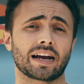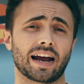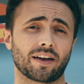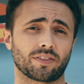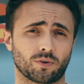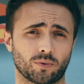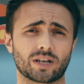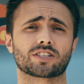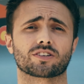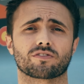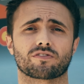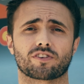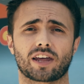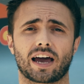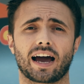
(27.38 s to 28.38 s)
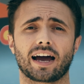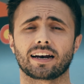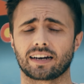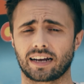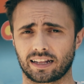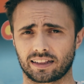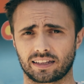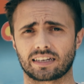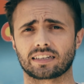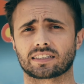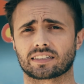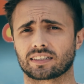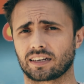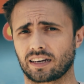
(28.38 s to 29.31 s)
And the reason for that, at least